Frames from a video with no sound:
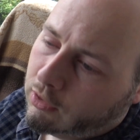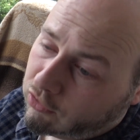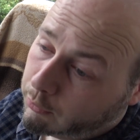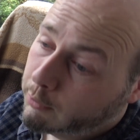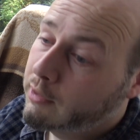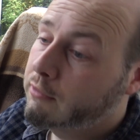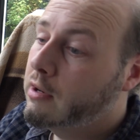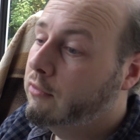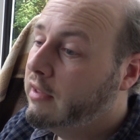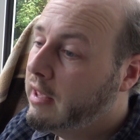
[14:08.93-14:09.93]
So we went
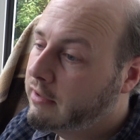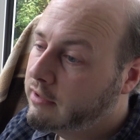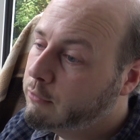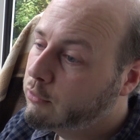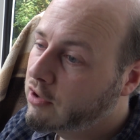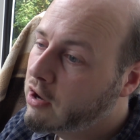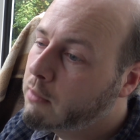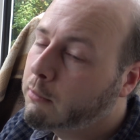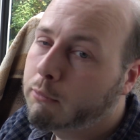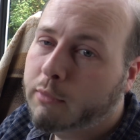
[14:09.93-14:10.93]
round again, and it was calmer,